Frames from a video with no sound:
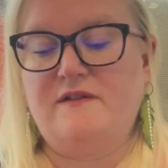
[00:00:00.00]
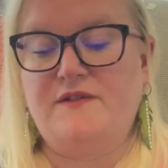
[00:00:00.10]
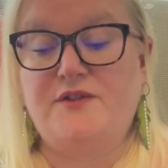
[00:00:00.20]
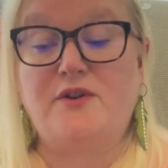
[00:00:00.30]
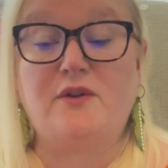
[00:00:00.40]

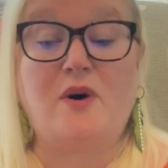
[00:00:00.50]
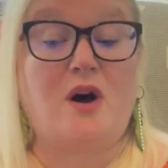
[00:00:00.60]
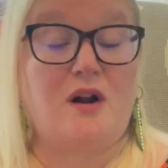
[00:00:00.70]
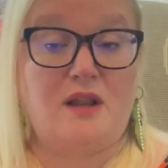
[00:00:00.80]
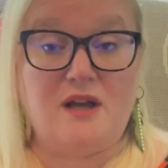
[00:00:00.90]
through
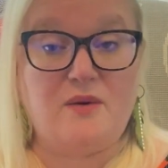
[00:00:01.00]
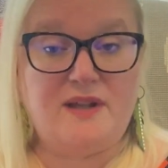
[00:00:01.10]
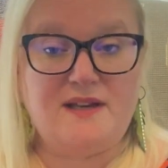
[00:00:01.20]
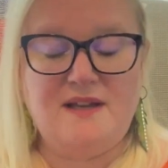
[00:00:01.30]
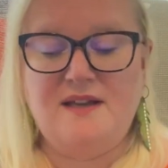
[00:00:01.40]

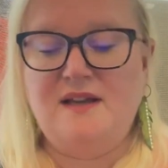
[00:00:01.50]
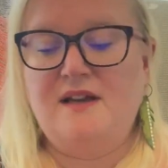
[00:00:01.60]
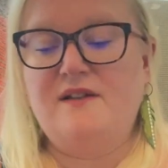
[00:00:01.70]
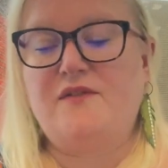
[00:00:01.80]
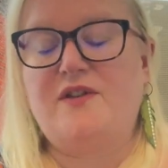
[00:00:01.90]
Harlequin
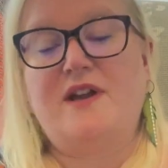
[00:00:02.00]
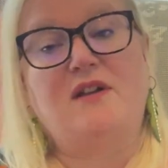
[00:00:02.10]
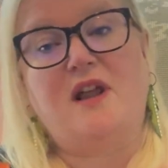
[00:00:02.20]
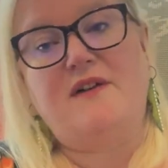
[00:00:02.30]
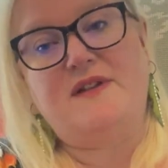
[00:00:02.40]
for their
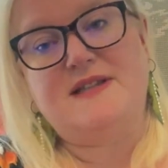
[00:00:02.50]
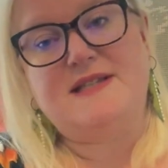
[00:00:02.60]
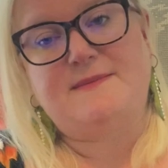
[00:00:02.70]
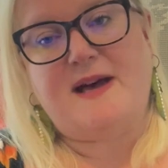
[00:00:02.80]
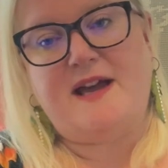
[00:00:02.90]
Love
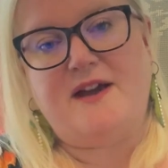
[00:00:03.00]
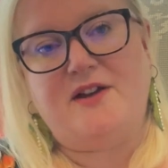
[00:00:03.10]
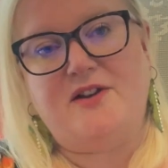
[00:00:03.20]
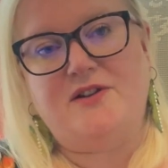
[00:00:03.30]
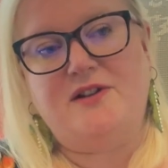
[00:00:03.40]

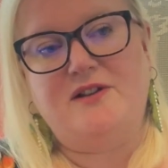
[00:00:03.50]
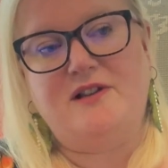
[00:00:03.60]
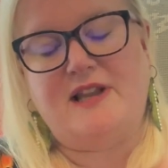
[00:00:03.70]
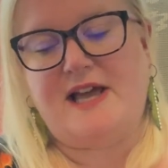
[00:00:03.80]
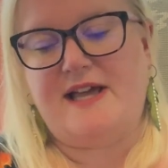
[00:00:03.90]
Inspired
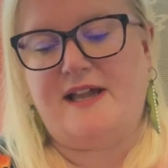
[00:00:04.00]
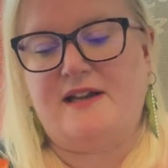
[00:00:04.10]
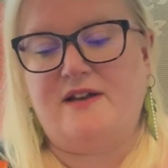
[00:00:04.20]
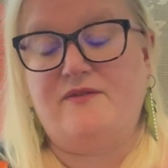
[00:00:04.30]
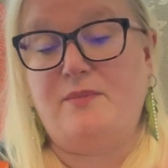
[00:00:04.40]
line
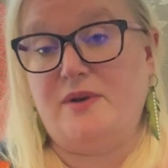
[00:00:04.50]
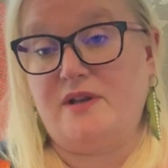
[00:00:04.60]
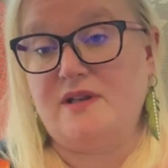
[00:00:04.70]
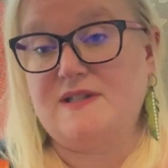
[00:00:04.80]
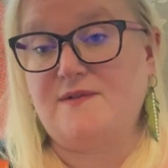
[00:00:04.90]
of
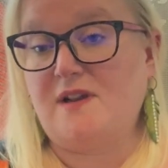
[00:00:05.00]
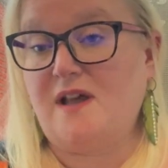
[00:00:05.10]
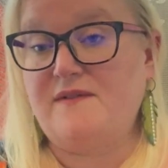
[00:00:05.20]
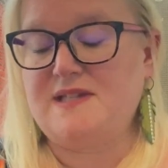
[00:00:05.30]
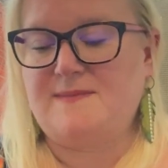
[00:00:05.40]
books, for
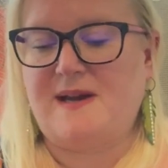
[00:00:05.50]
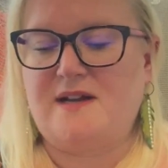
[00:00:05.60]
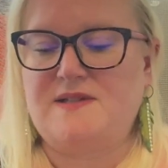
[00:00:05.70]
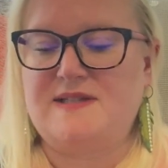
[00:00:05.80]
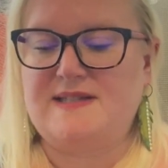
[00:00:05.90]
Love
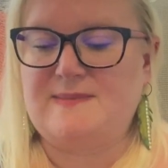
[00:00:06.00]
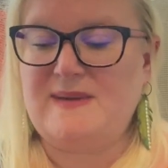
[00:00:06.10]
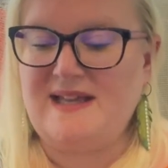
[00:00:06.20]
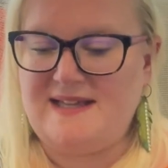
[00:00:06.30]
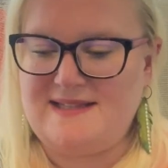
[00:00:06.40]
Inspired
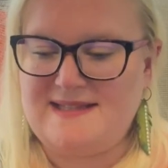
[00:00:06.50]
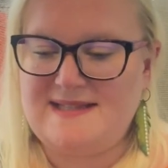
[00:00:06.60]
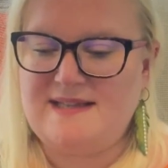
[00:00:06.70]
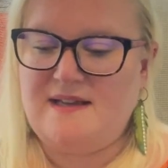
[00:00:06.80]
Suspense.